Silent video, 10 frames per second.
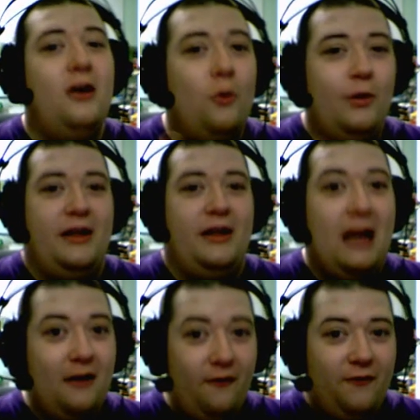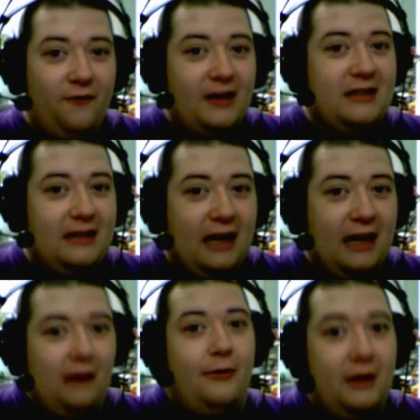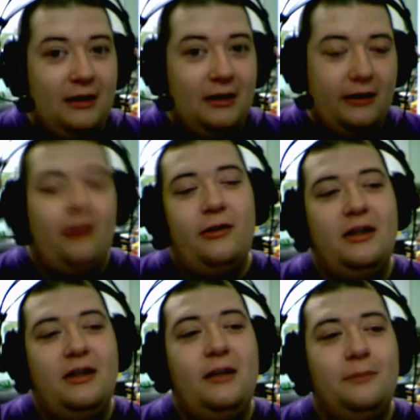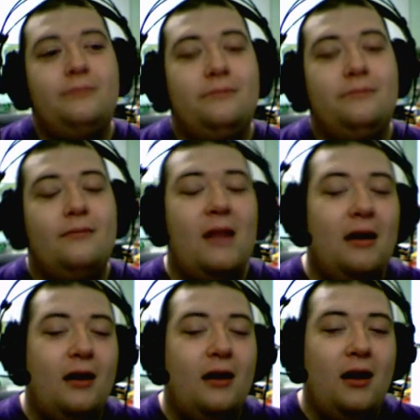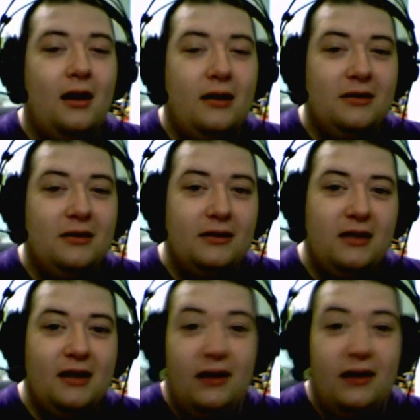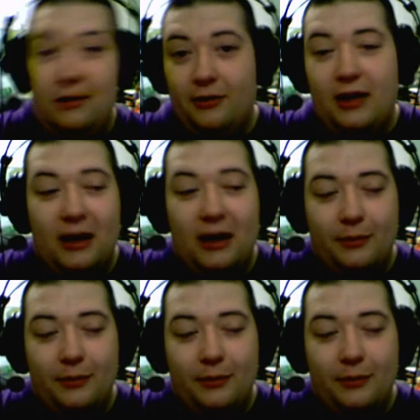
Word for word: without facing down an entire team. It's to sneak in and do a cap.